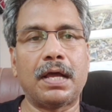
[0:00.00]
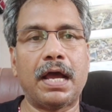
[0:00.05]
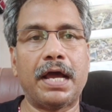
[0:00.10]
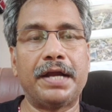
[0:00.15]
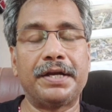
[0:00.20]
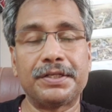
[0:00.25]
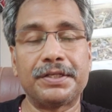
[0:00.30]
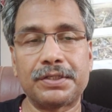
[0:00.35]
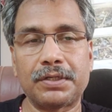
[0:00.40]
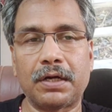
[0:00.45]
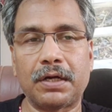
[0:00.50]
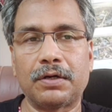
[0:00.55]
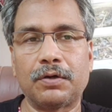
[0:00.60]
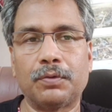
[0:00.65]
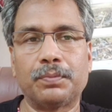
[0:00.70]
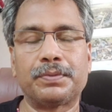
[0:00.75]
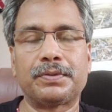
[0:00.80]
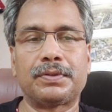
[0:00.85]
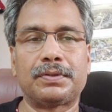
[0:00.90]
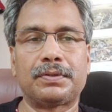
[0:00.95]
and
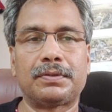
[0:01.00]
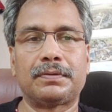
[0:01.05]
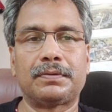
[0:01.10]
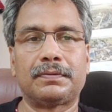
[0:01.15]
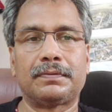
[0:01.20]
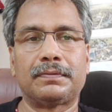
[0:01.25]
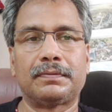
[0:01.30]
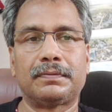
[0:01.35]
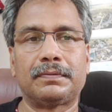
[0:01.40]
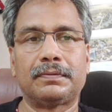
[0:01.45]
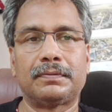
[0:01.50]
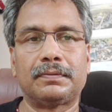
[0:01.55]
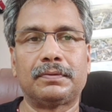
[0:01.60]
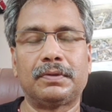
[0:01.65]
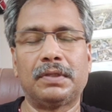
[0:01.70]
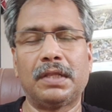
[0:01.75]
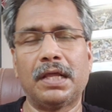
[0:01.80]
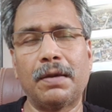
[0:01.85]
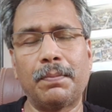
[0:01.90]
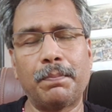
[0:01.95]
startups.
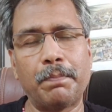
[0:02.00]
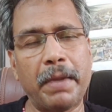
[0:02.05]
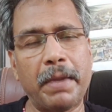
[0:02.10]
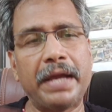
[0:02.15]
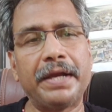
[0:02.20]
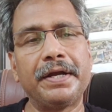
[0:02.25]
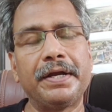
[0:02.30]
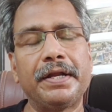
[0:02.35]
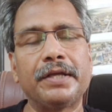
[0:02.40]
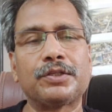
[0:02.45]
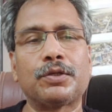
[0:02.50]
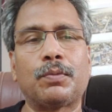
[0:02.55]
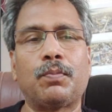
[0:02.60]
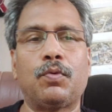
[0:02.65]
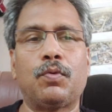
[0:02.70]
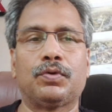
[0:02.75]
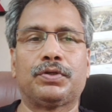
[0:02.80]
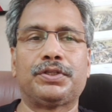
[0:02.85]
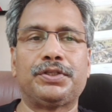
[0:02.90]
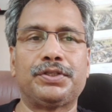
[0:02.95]
They have pan-India
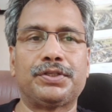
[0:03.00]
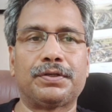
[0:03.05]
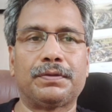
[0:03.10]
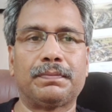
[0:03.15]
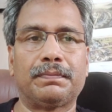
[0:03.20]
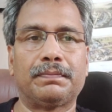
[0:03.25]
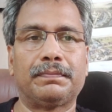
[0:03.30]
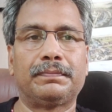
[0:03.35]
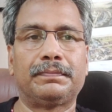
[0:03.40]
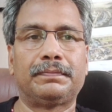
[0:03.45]
support system.